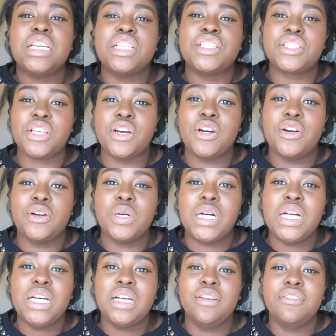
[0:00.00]
So
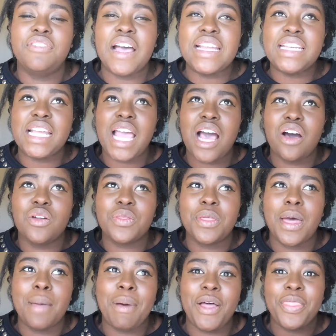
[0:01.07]
finding out
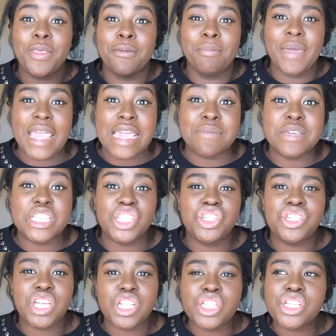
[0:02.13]
about the baby's
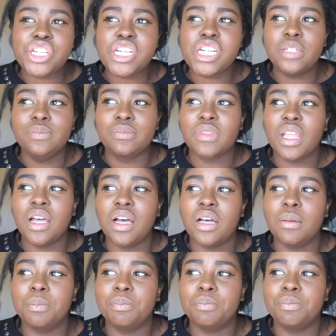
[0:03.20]
gender,
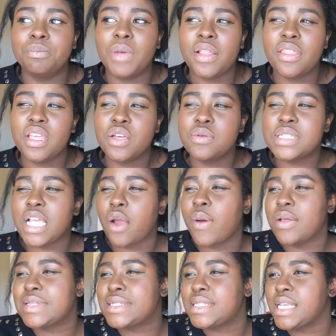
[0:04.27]
I think it was like
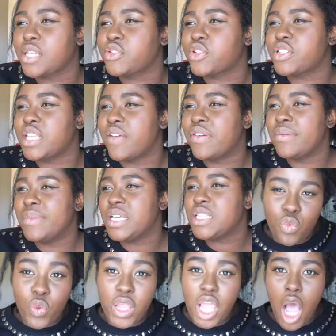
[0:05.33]
around 6 or 7
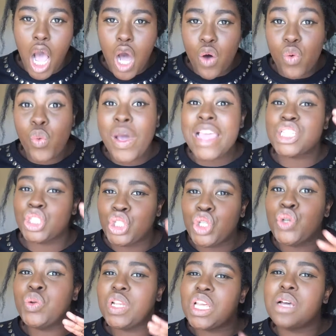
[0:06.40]
months. We always
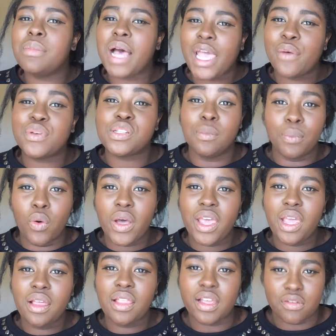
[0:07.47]
knew Nehemiah was a
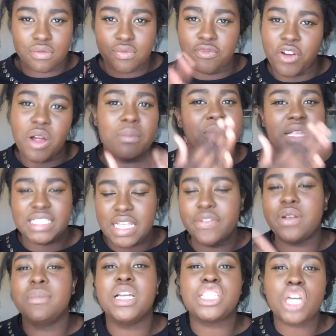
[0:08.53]
boy, like from like
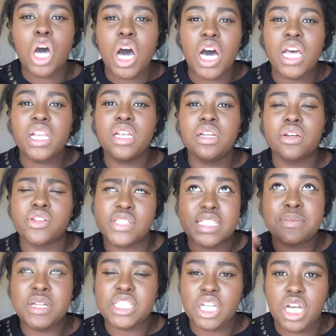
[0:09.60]
7 months on or
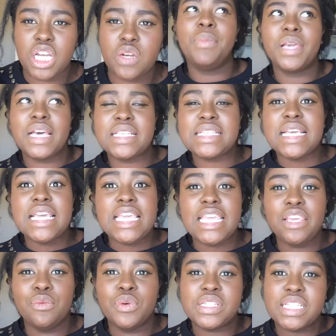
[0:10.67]
6 months on, because
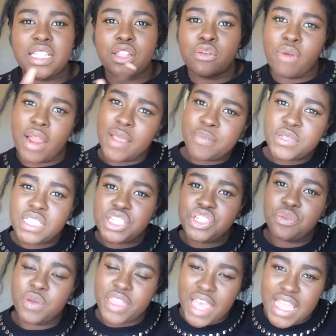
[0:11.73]
he was in the right
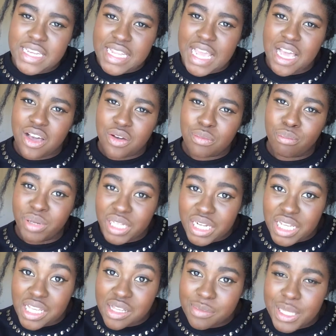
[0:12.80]
position with head down, butt
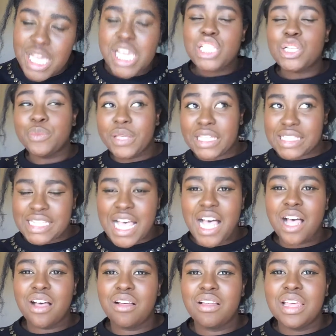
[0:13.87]
up. So we could
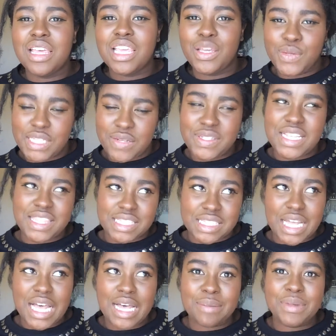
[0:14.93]
tell he was at the
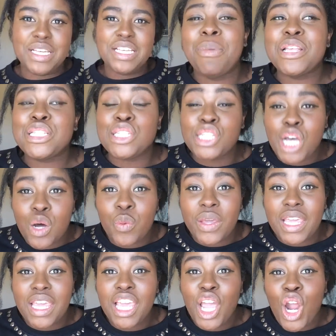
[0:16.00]
top. But
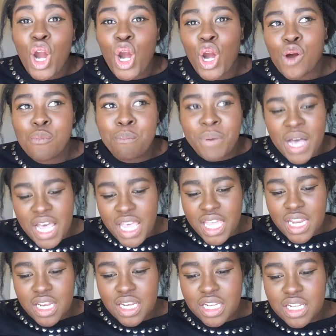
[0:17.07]
Zoe, her
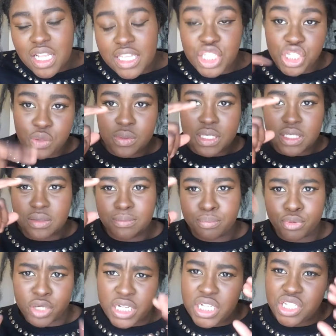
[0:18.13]
butt, like she was
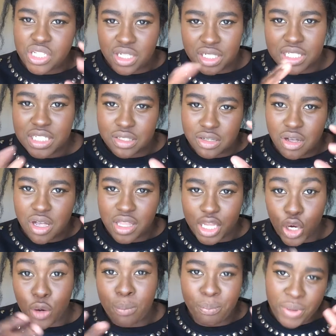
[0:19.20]
breached, I guess it was called,
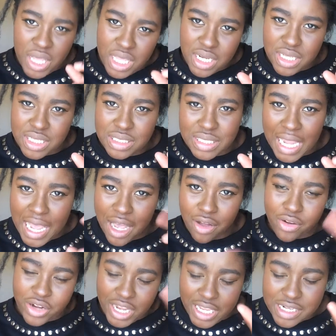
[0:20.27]
like her butt is
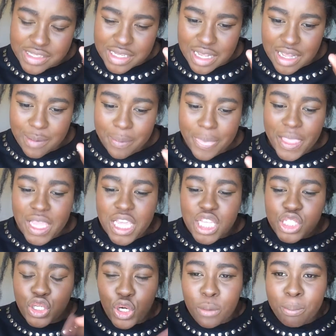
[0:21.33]
down, her head's up.
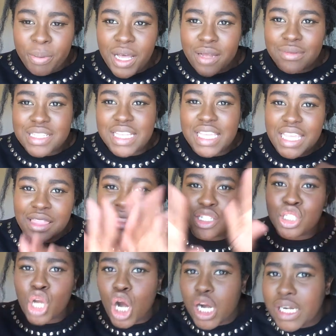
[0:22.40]
So her butt was like in the
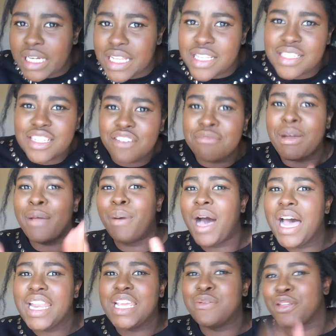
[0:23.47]
darkness of my
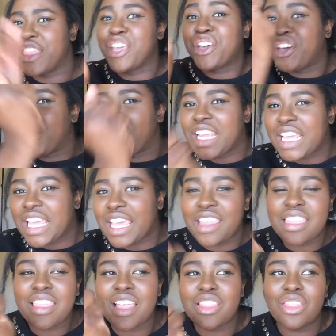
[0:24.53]
body where they couldn't
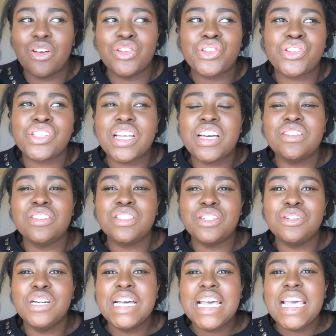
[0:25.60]
get like the ultrasound
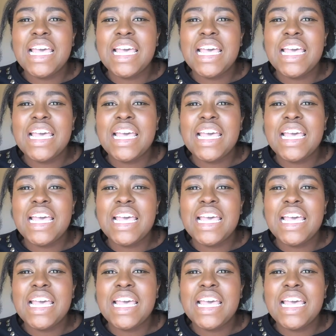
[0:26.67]
to.